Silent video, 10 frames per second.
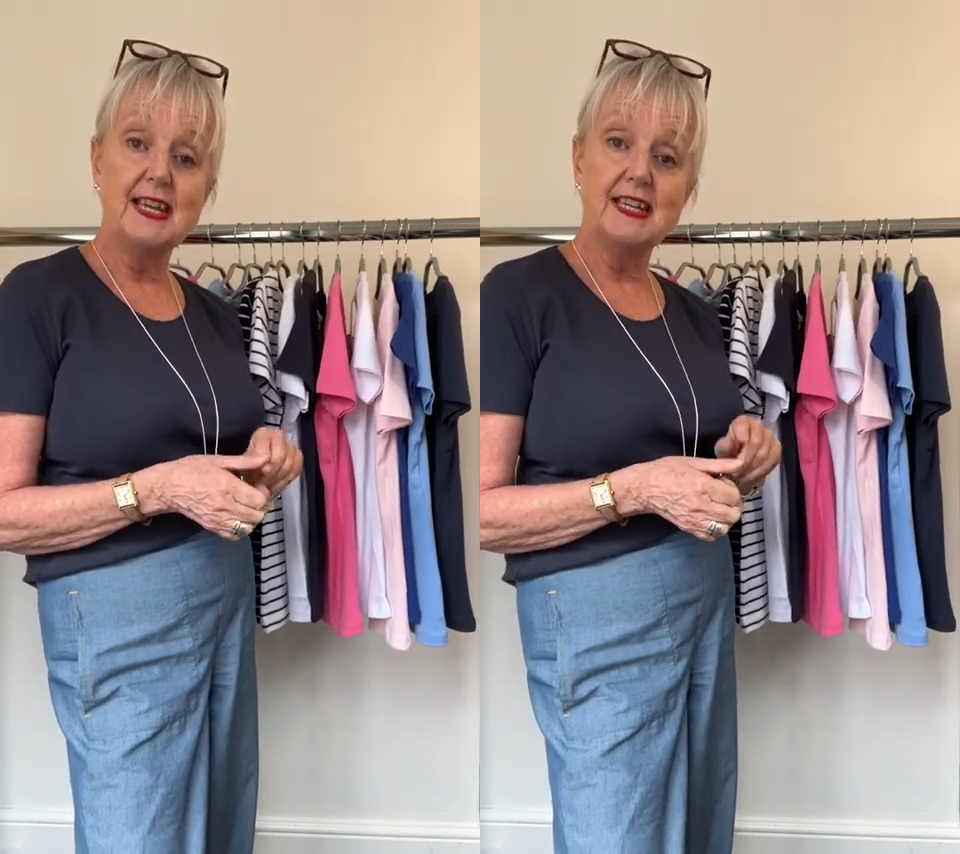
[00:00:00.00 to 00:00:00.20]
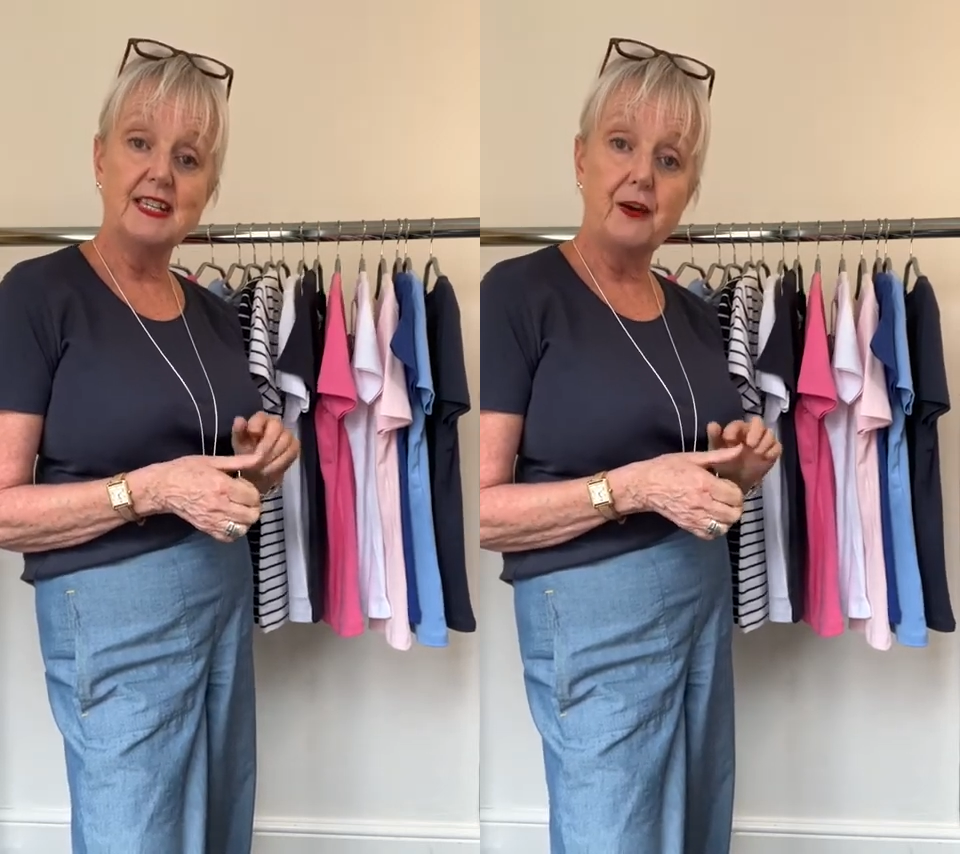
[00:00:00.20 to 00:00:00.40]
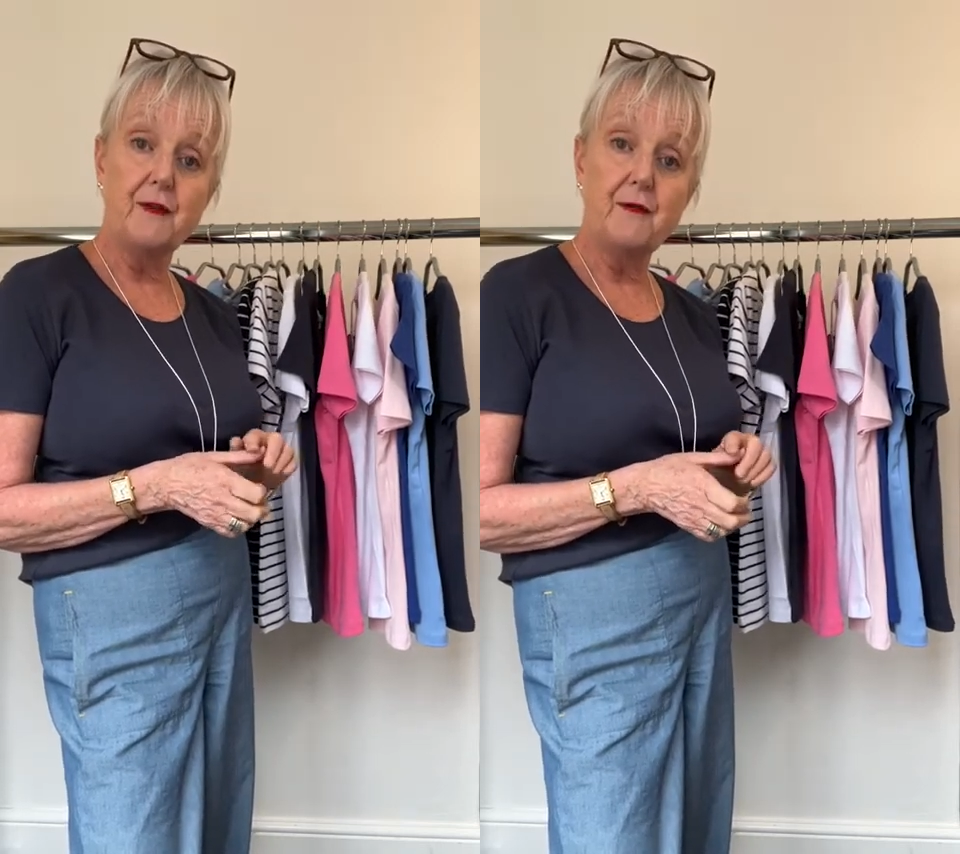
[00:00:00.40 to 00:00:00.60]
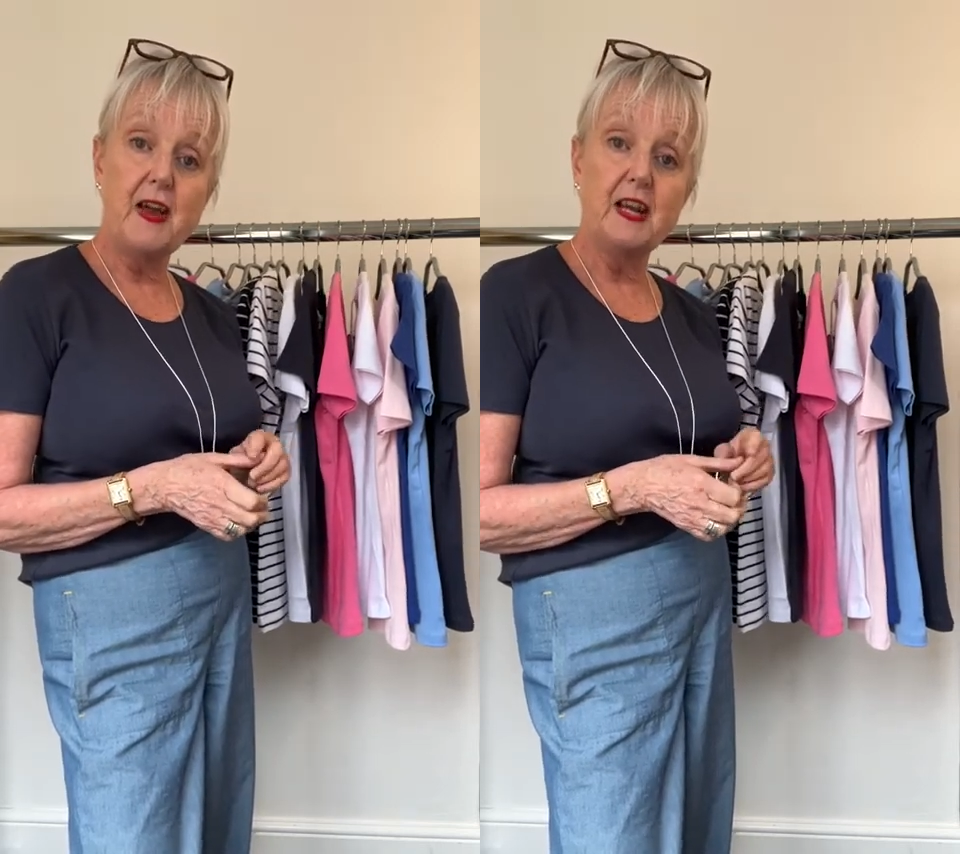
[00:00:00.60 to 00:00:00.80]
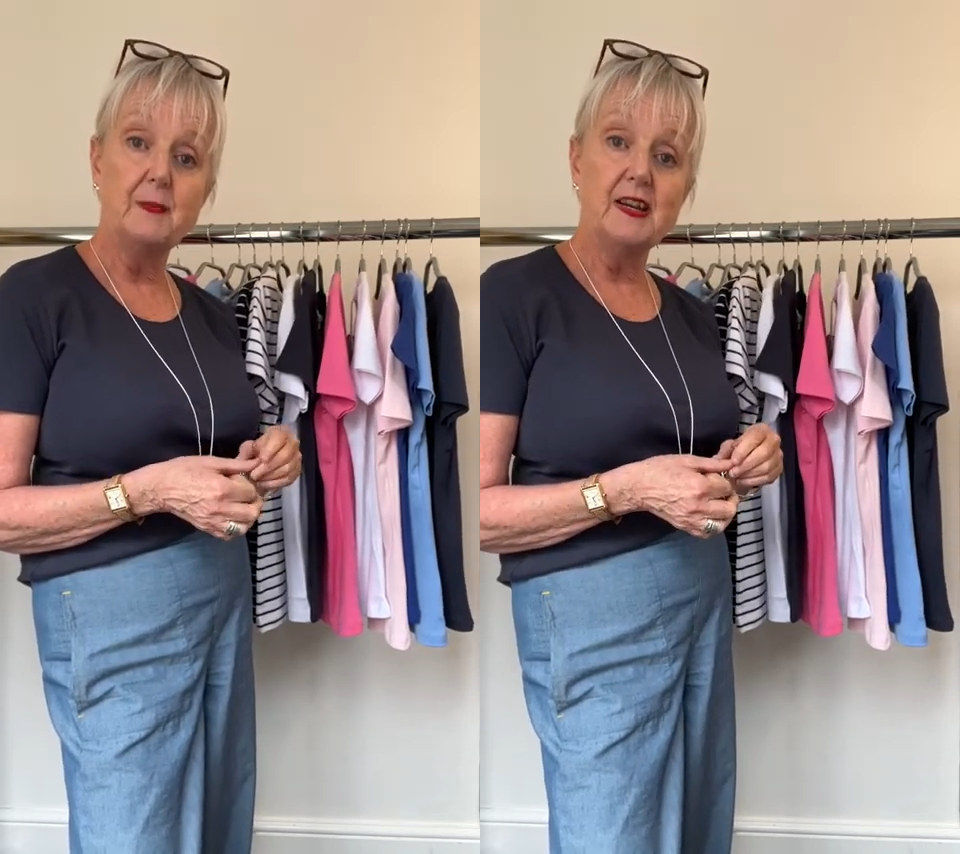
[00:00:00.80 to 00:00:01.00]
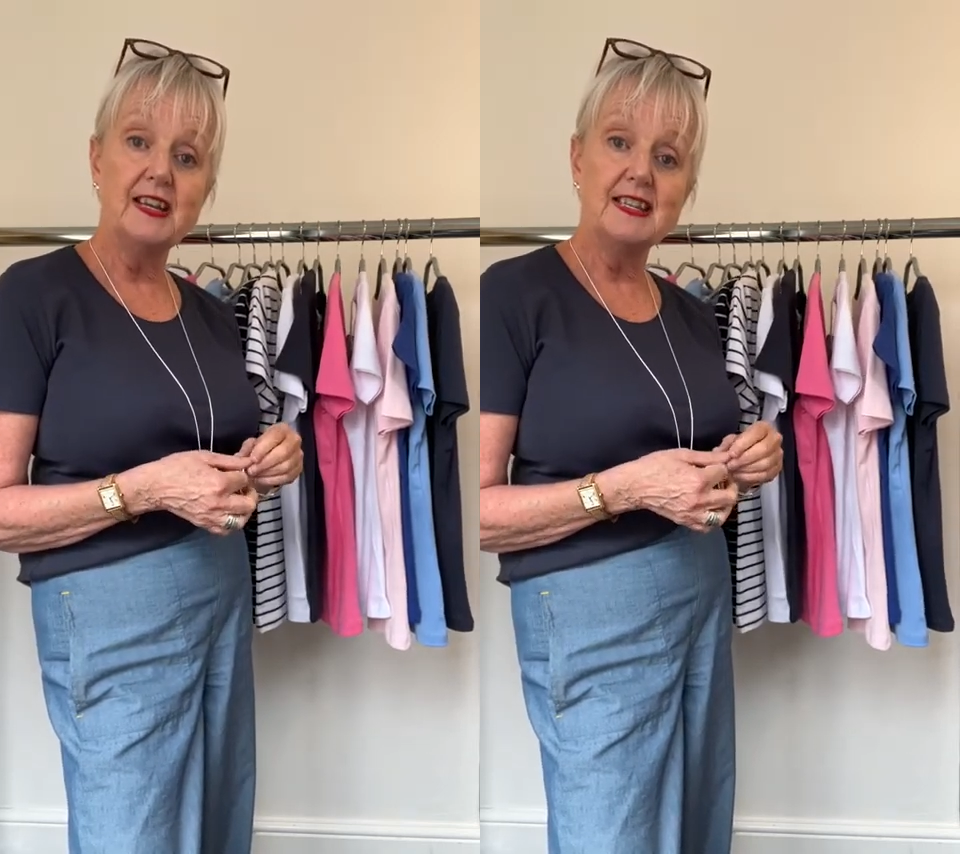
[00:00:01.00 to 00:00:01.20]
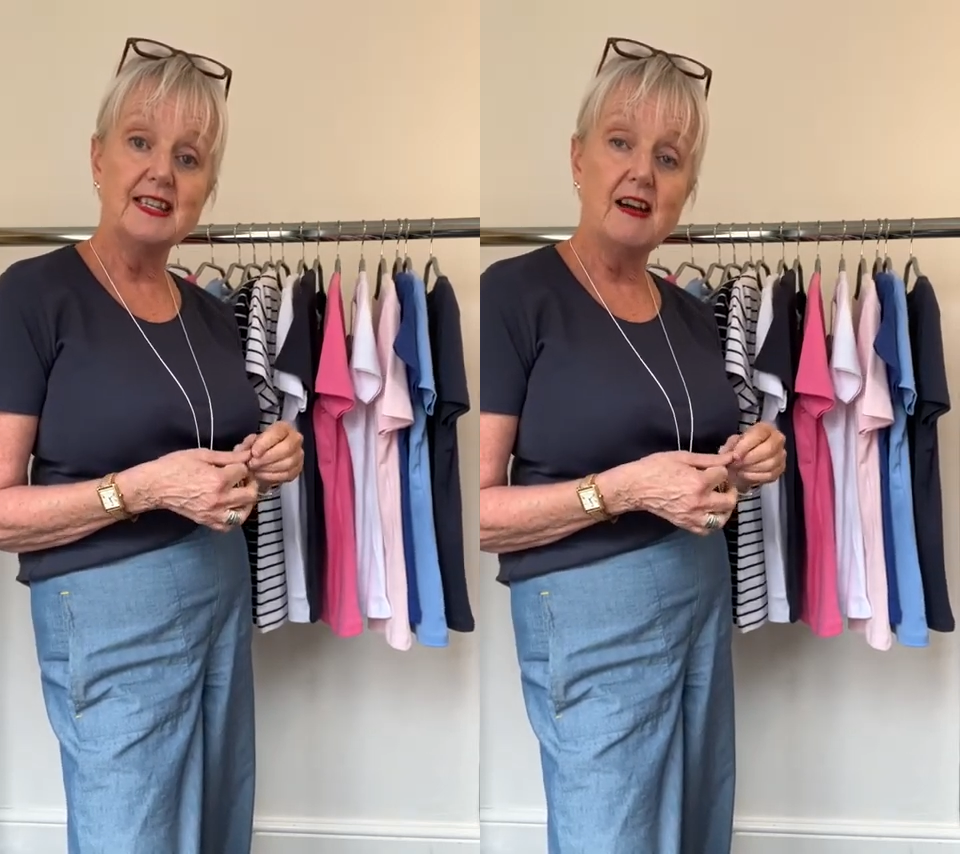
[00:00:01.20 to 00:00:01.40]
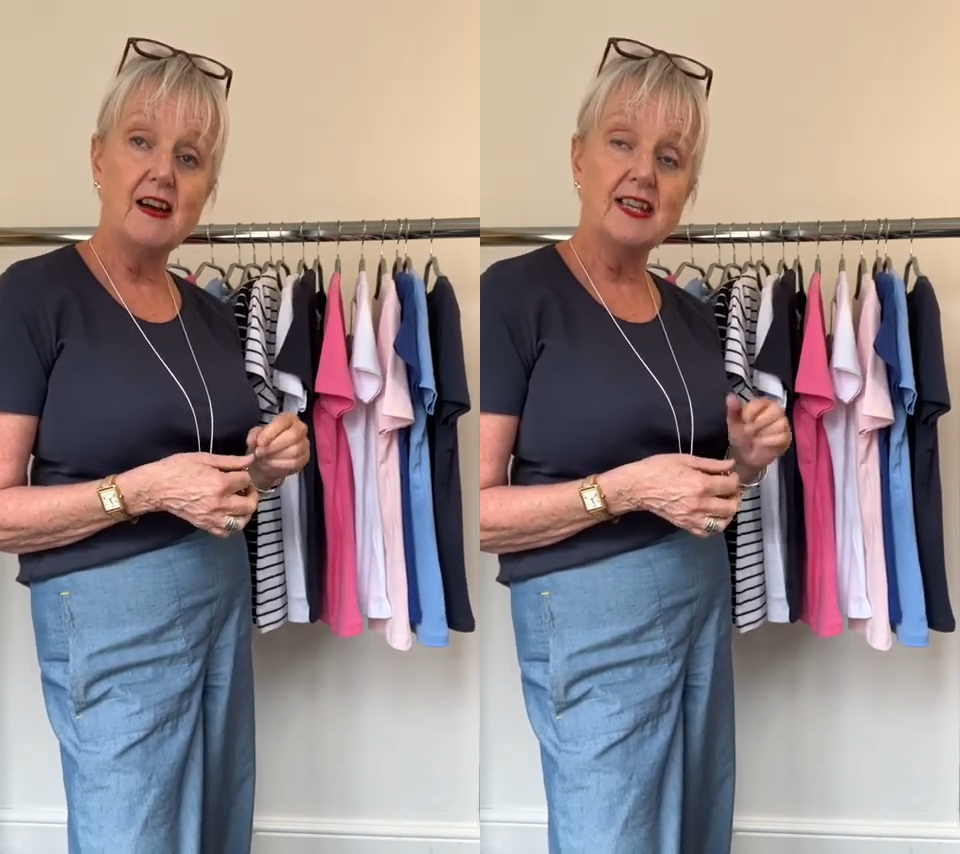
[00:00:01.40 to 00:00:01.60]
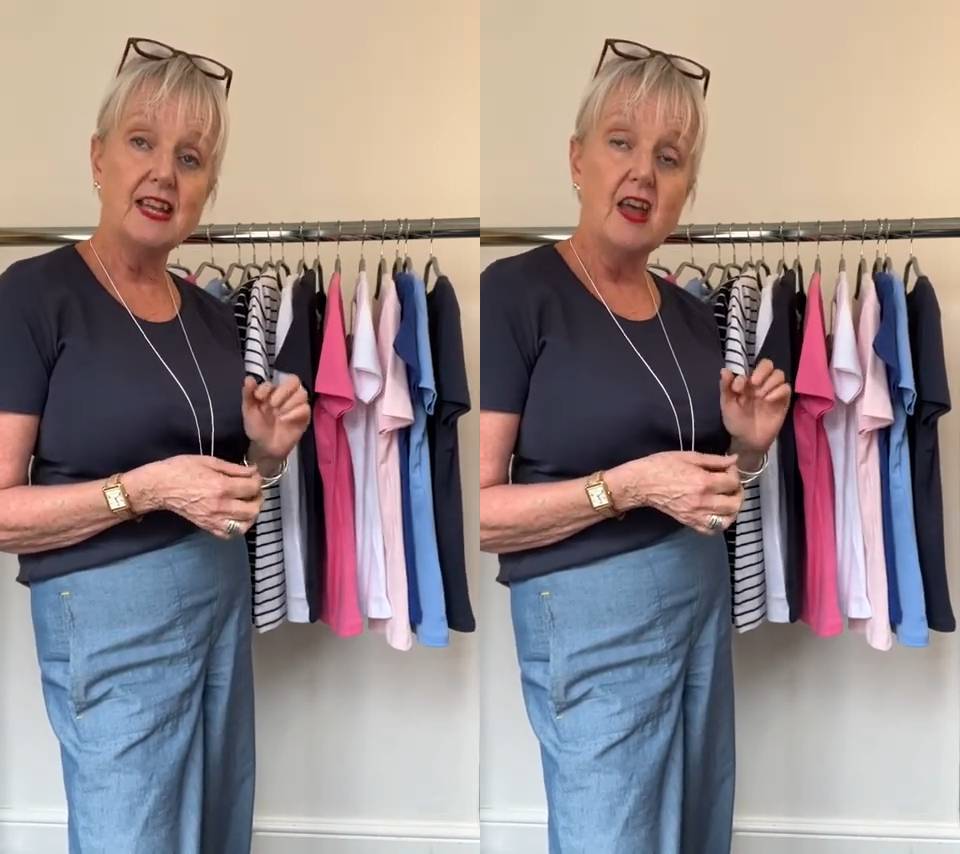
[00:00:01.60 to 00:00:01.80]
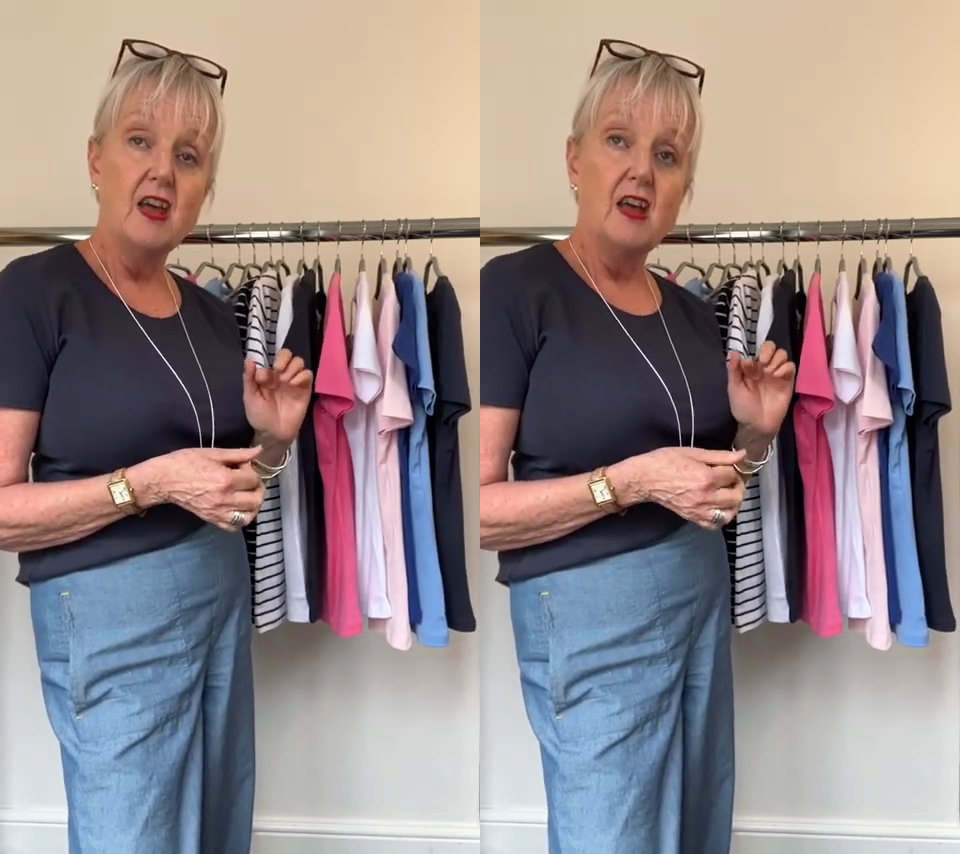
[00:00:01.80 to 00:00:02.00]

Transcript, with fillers: ladies, are available in size